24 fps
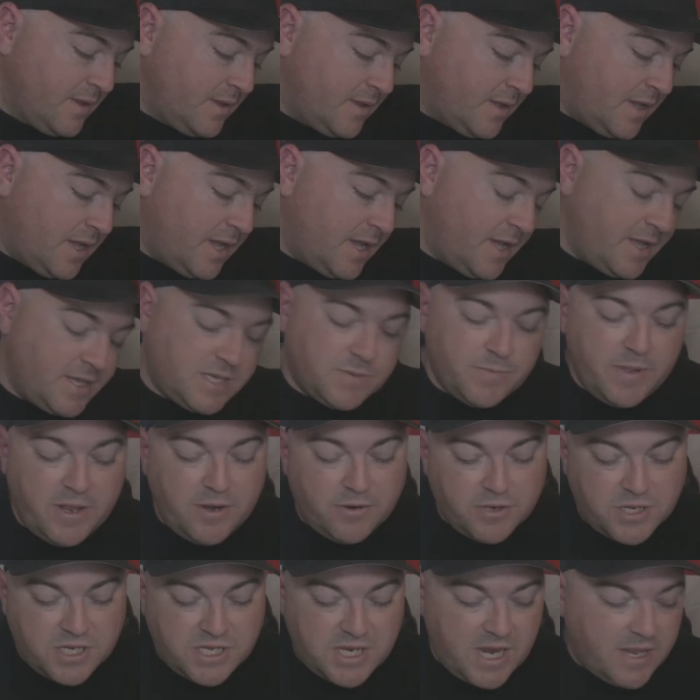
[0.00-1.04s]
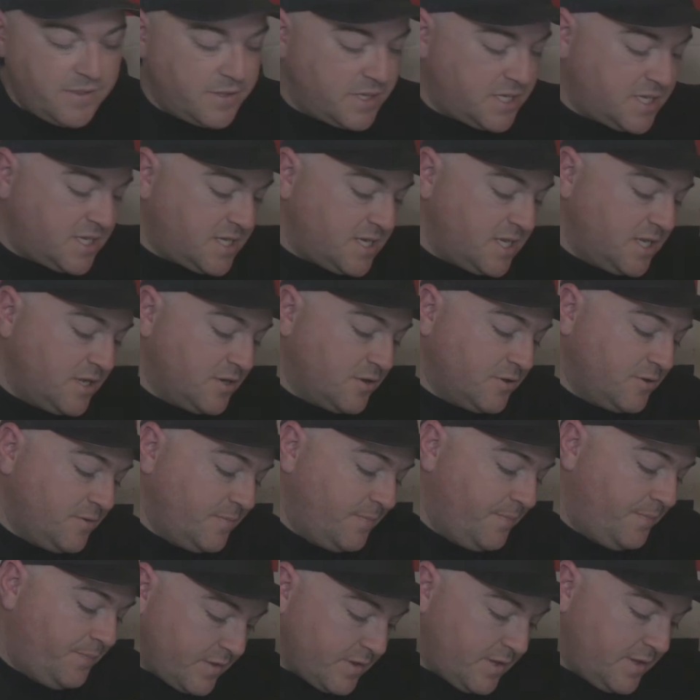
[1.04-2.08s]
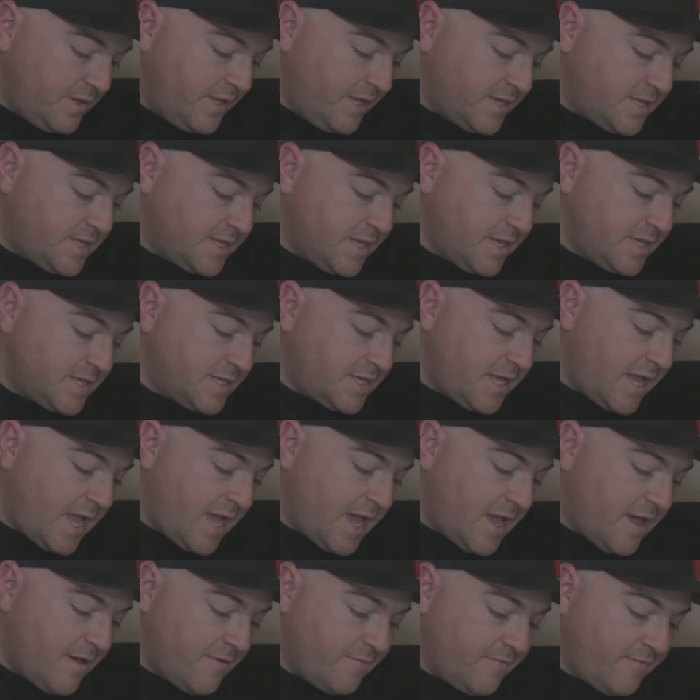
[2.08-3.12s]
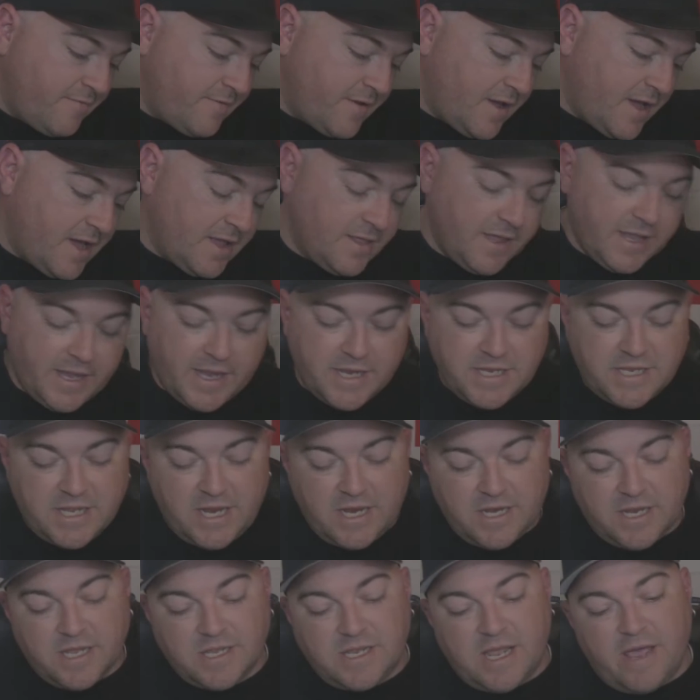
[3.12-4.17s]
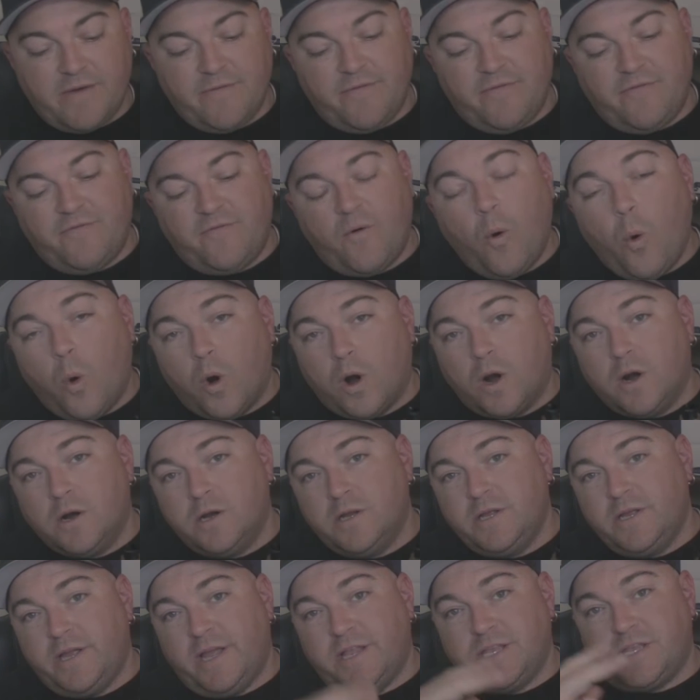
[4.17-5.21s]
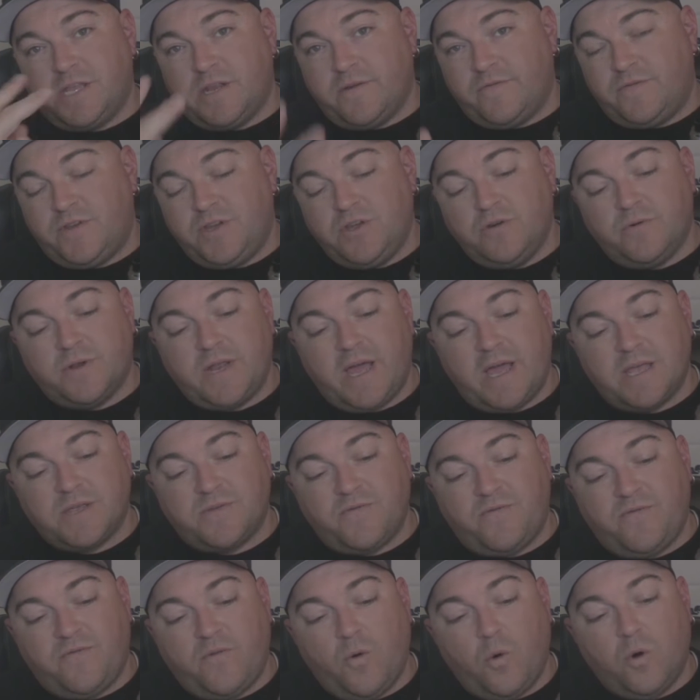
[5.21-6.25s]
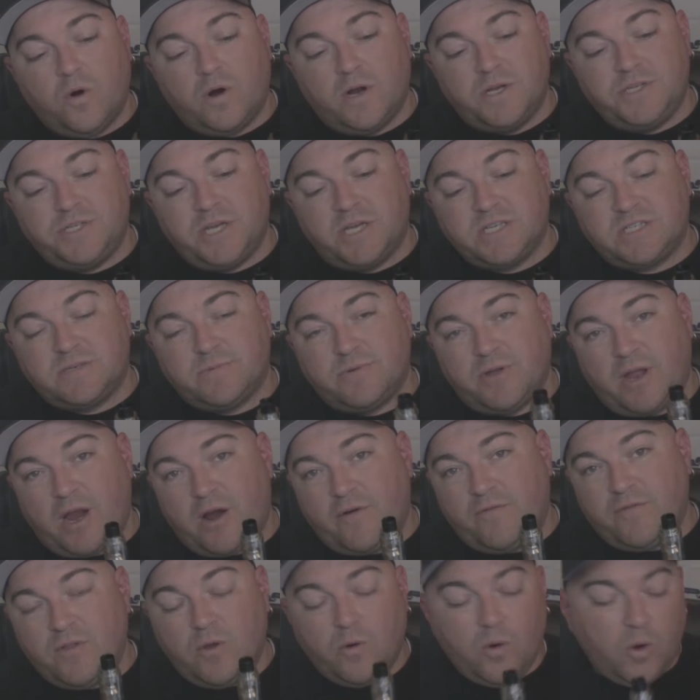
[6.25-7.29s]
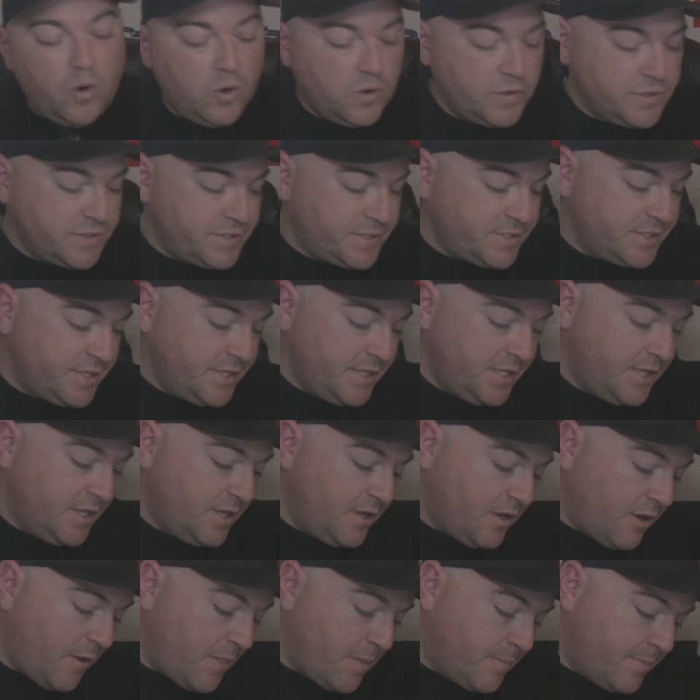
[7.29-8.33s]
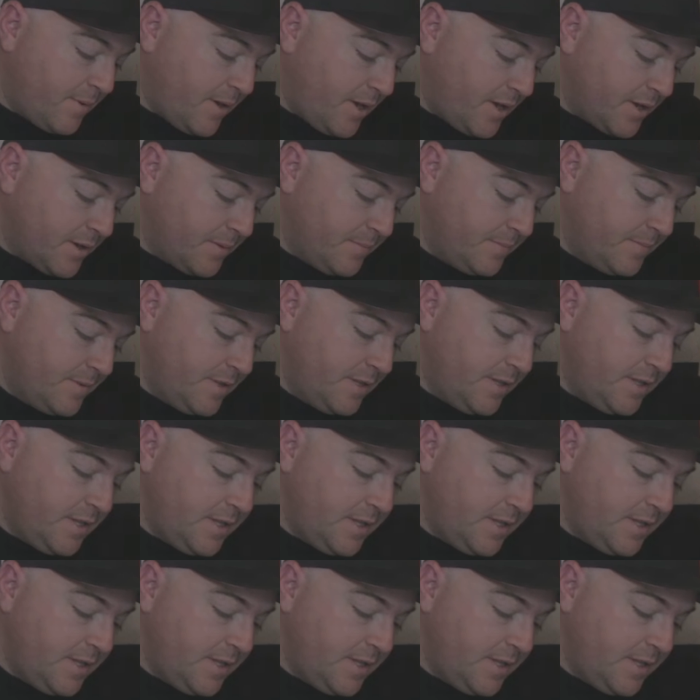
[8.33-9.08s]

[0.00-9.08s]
It's made of stainless steel. It does have, like I said, it does have 4 instead of 2. It has 4 adjustable airflow holes on the bottom.